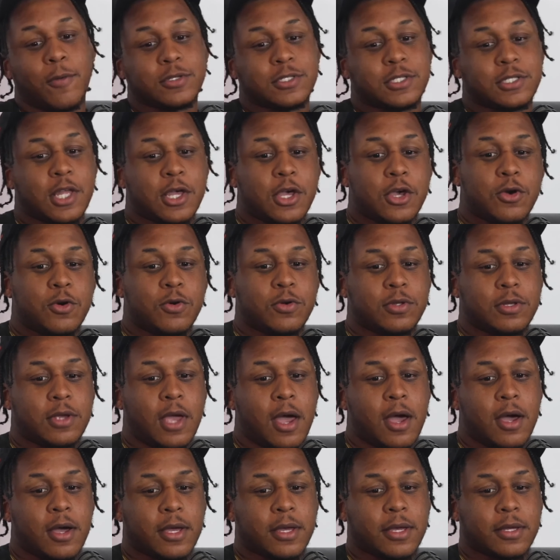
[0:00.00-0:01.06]
I was still
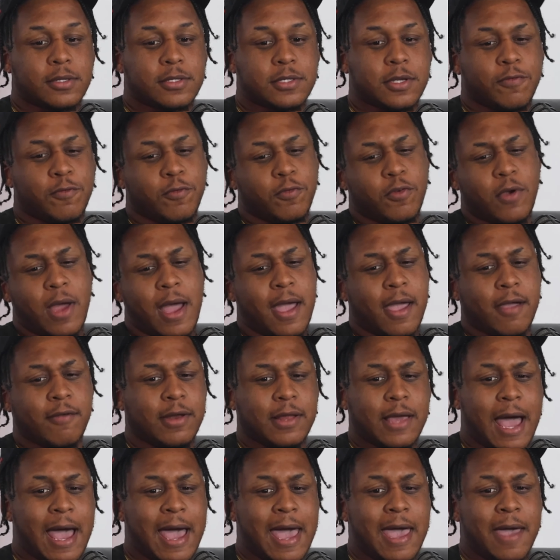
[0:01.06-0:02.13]
young. To I ain't
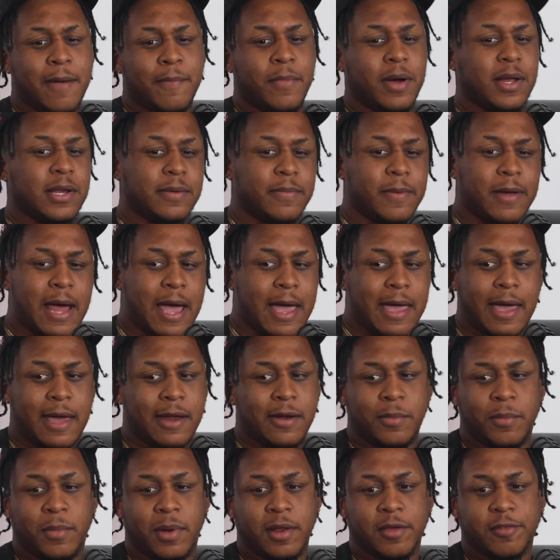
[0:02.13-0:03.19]
really I had money, but I ain't had
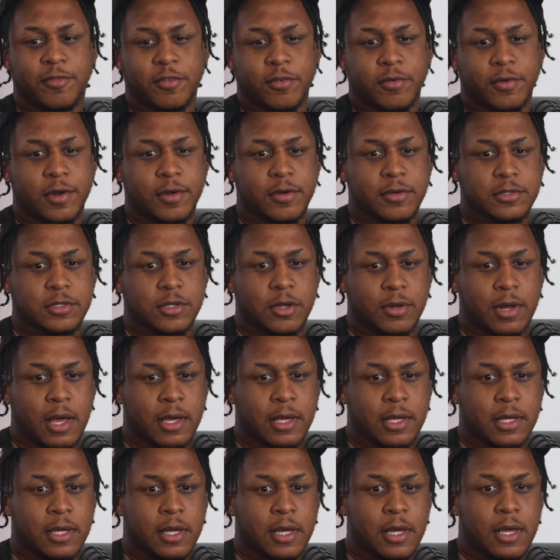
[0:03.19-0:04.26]
no money for real. Okay, so
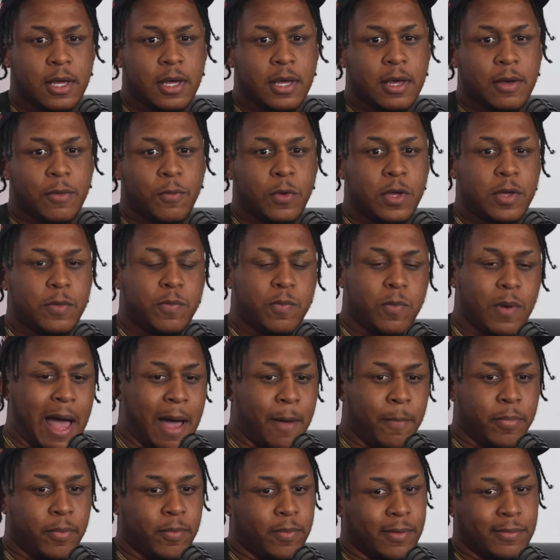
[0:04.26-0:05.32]
like we I,
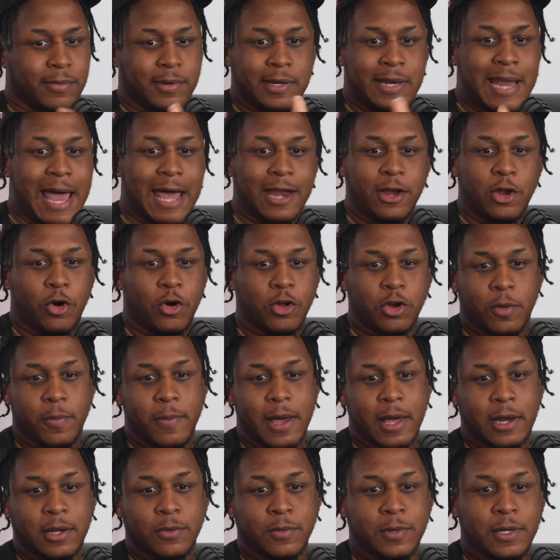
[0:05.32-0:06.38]
not knowing no
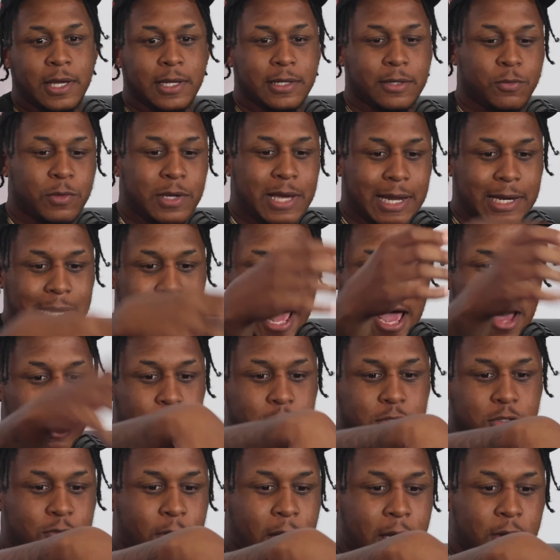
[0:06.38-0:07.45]
better. We get we got the
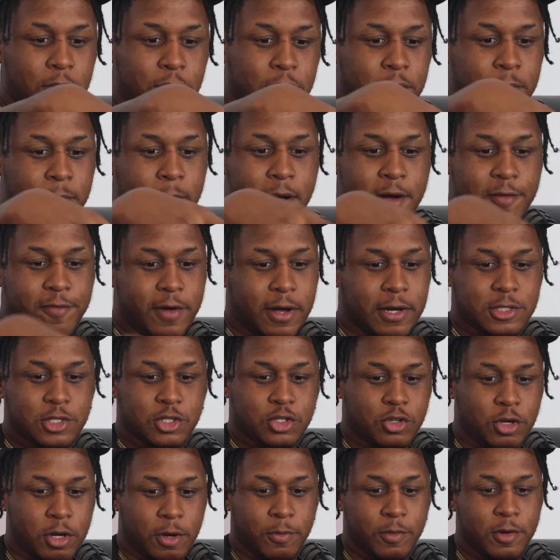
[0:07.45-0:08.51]
house right on the motherfucking uh,
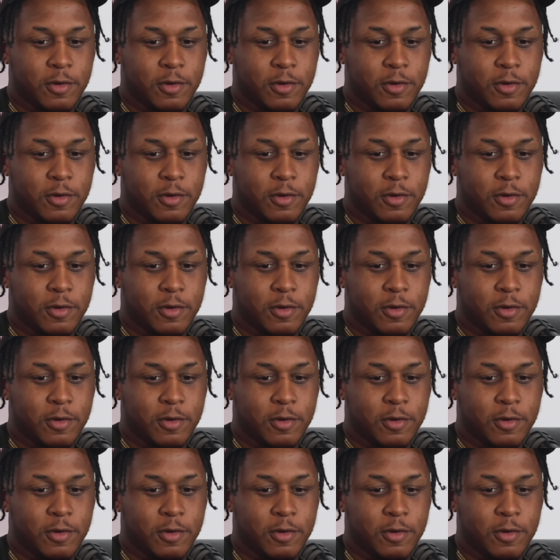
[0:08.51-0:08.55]
strip.